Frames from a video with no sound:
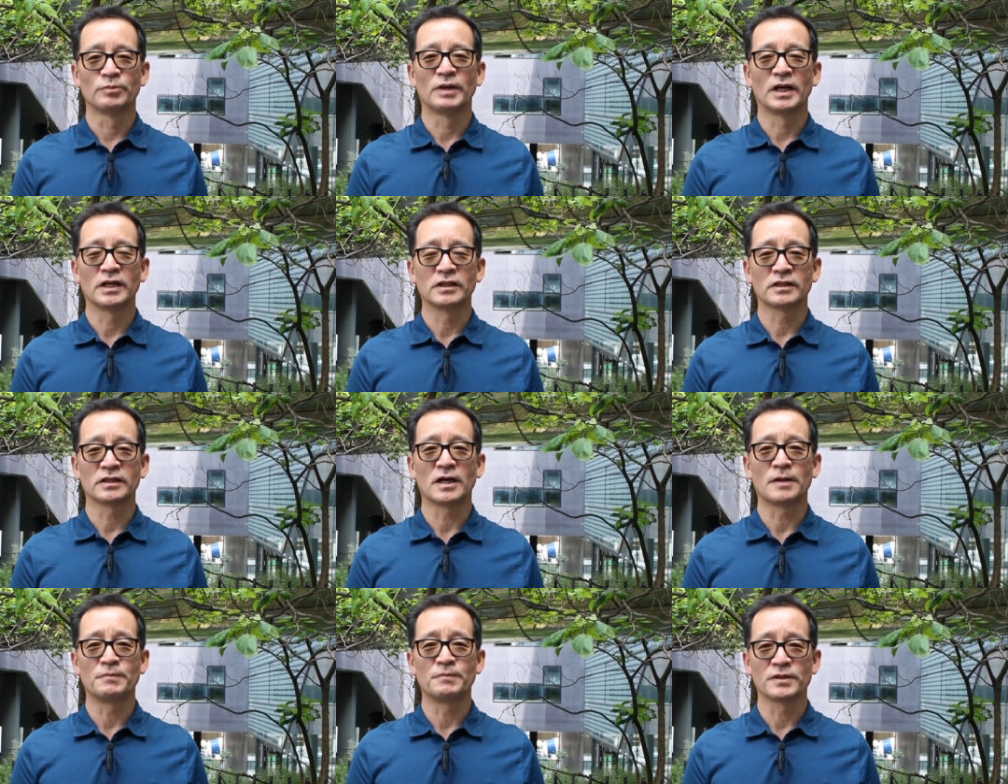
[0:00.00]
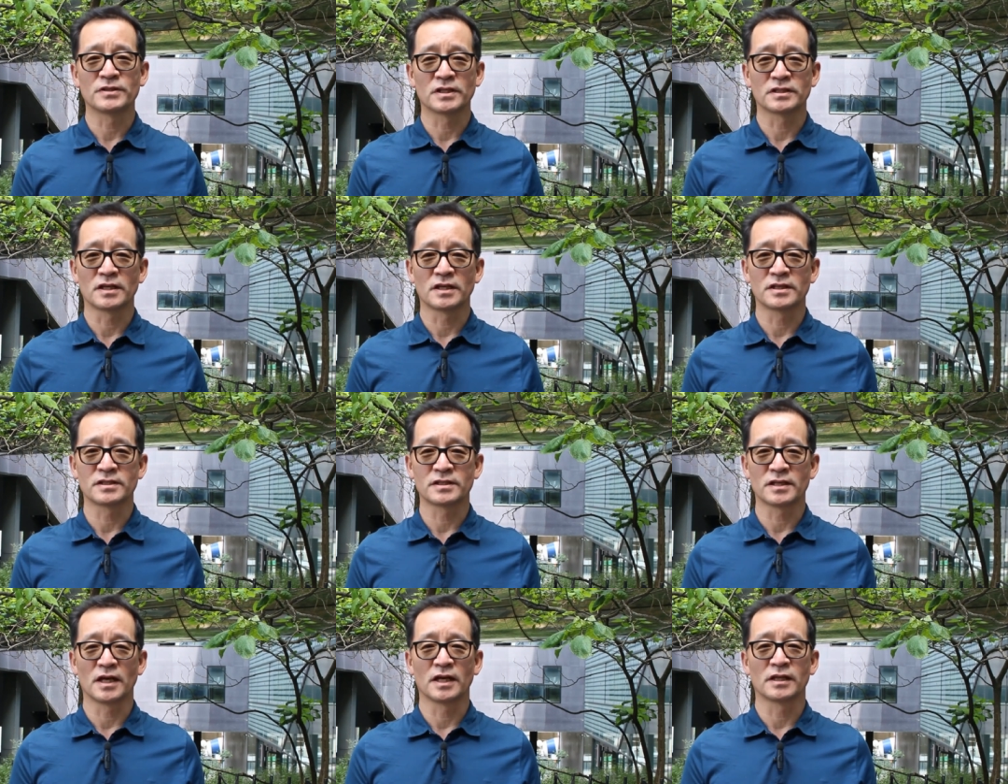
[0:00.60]
my topics, as I
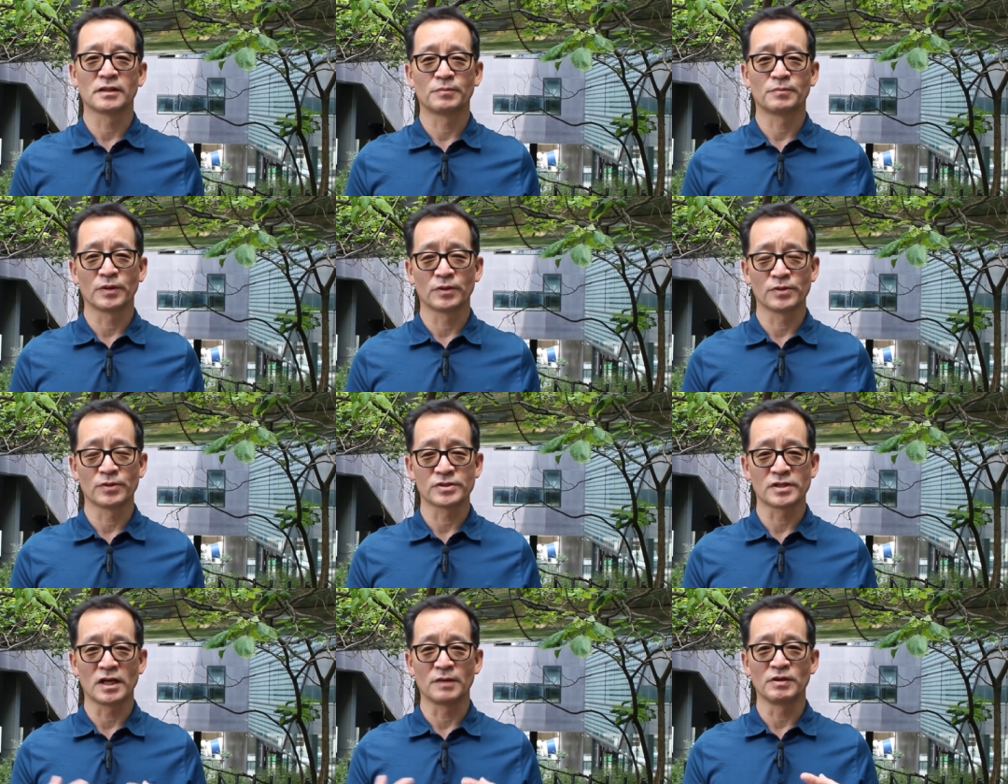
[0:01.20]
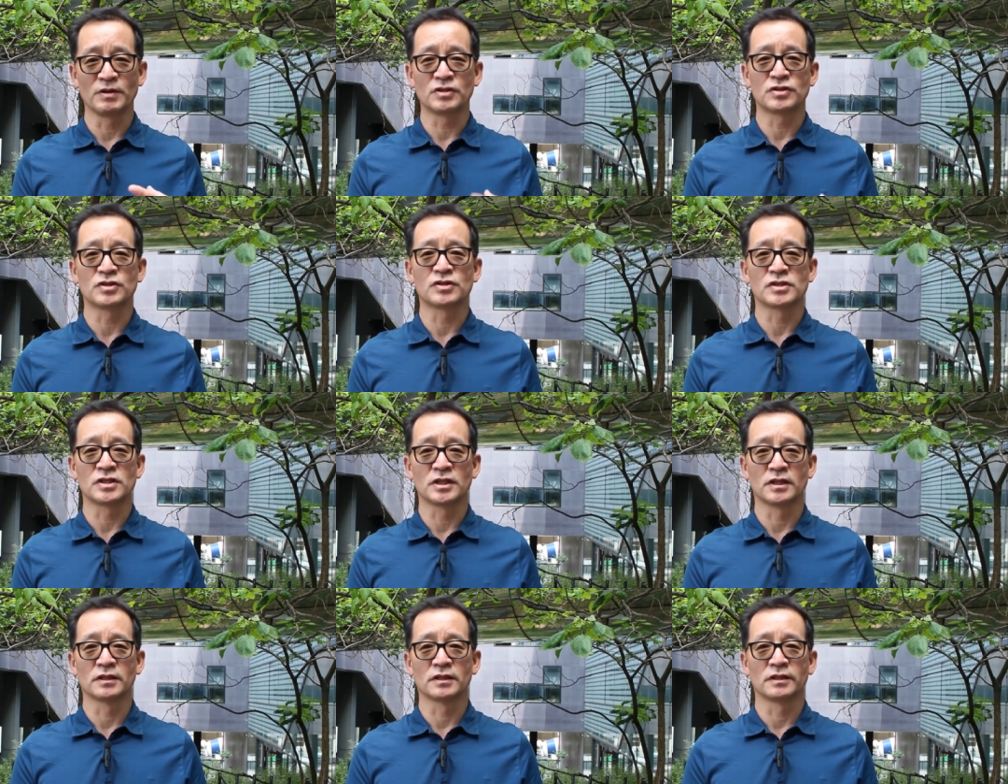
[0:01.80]
said, because I'm
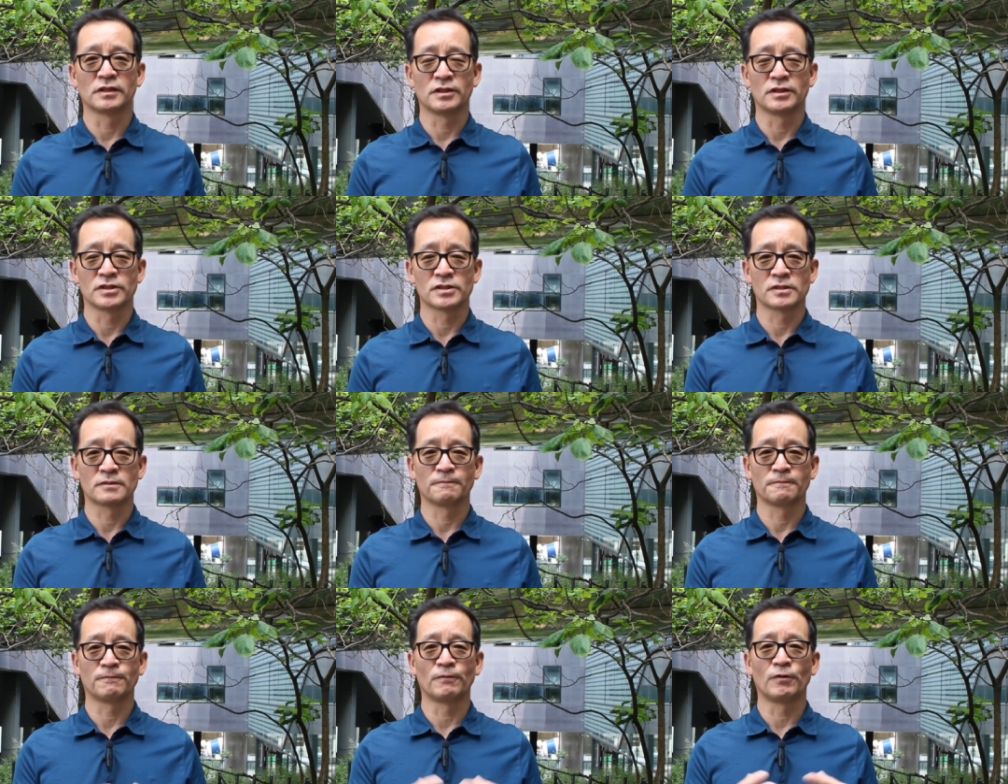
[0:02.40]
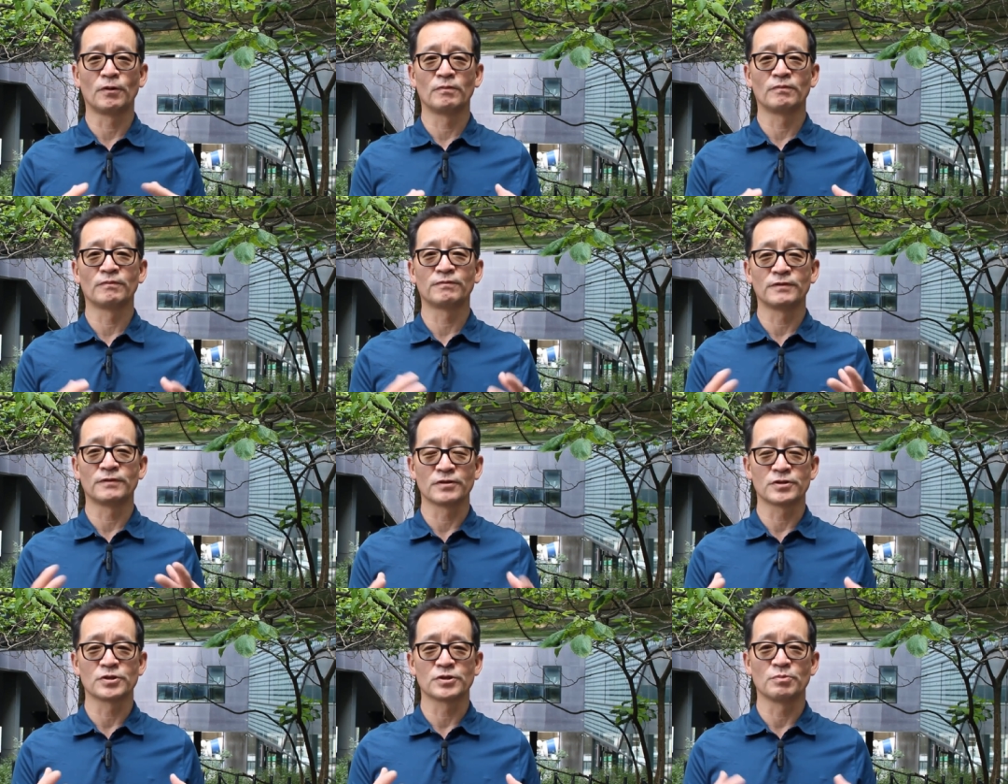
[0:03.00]
interested in this
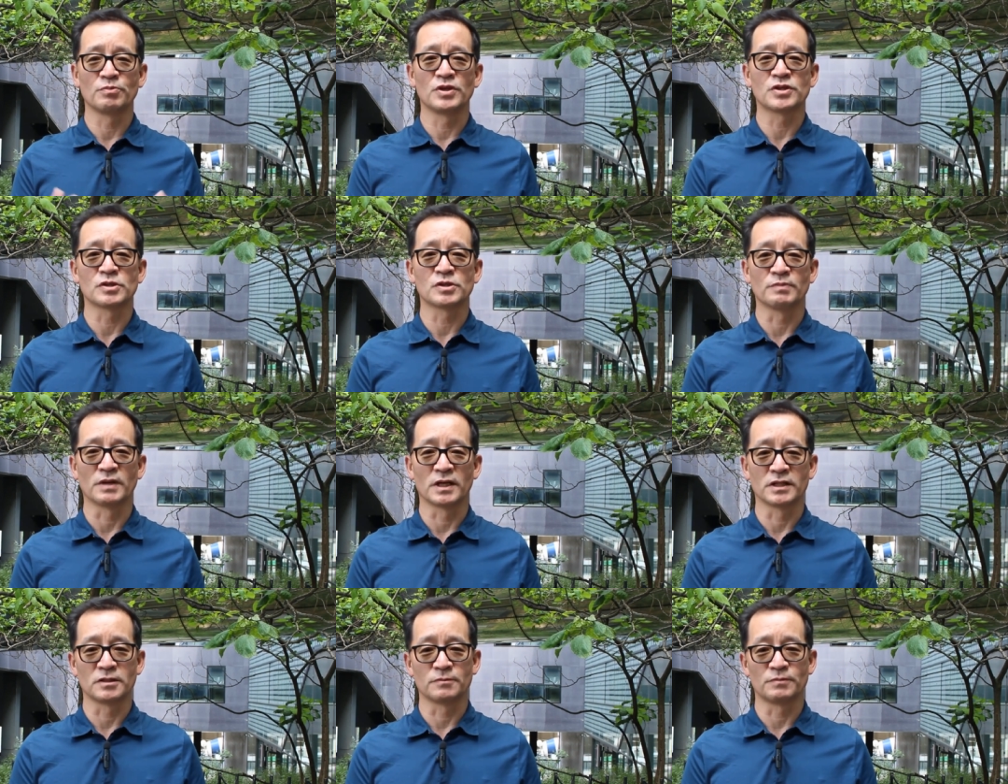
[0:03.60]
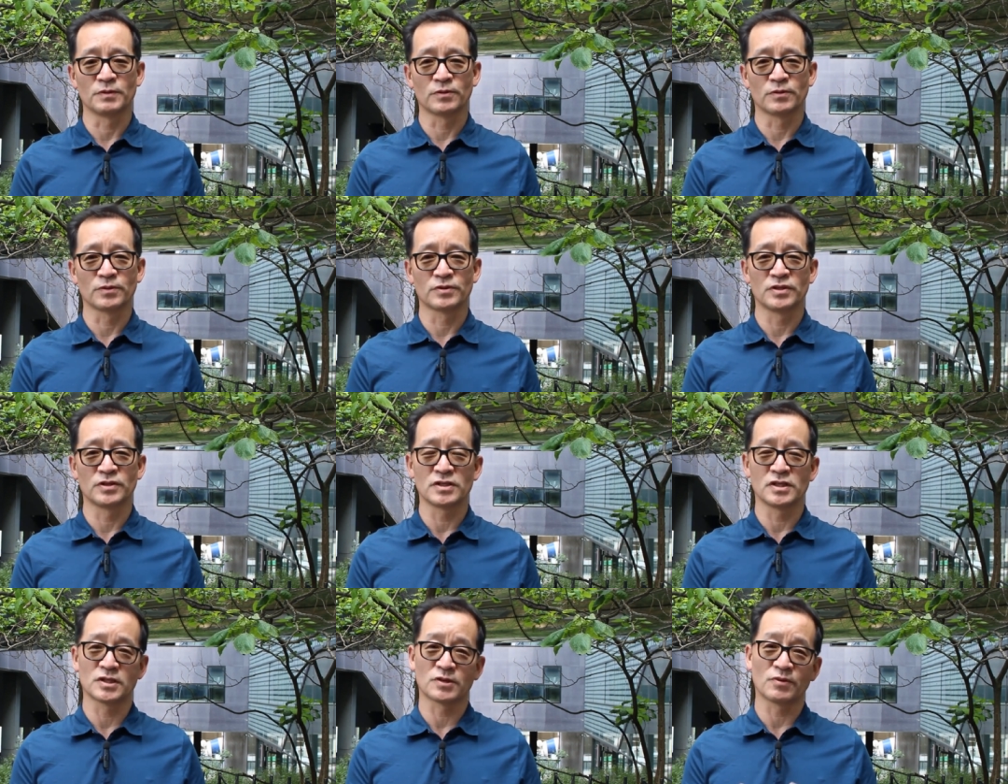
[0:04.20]
form-function mismatch, because
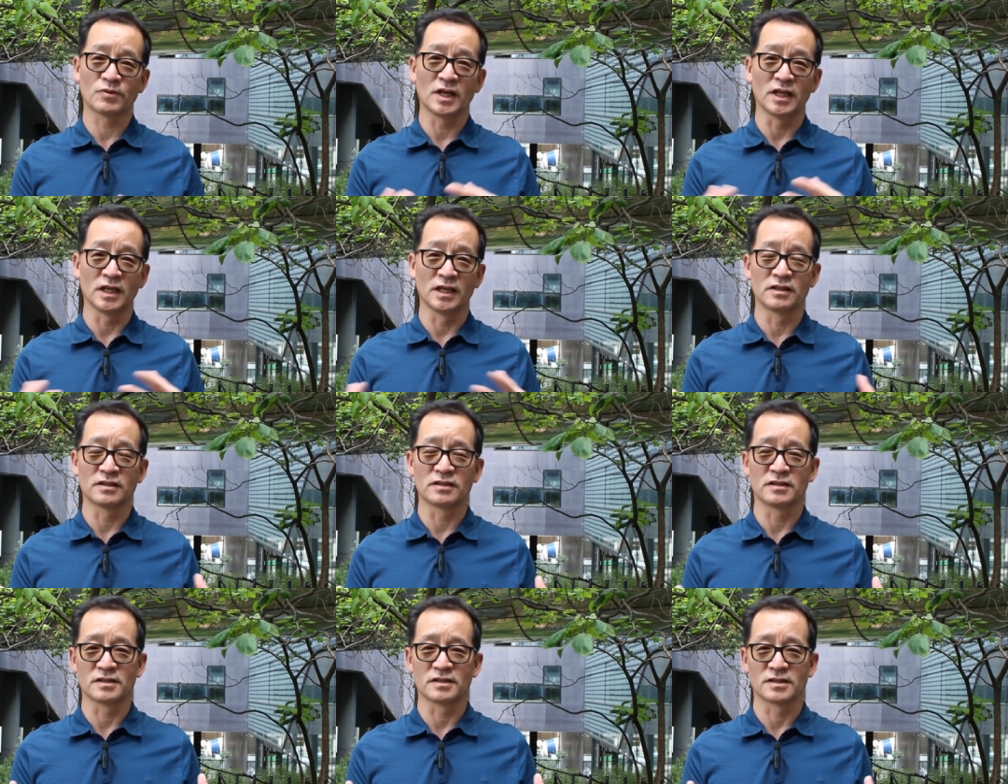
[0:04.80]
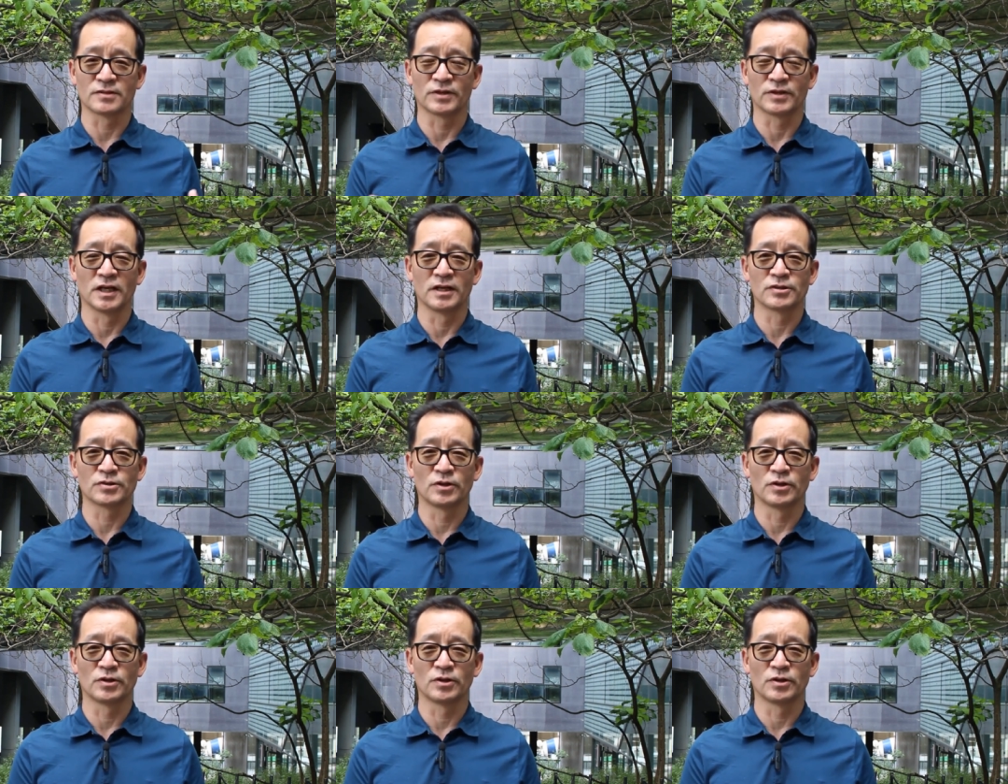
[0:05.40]
this is quite interesting, right?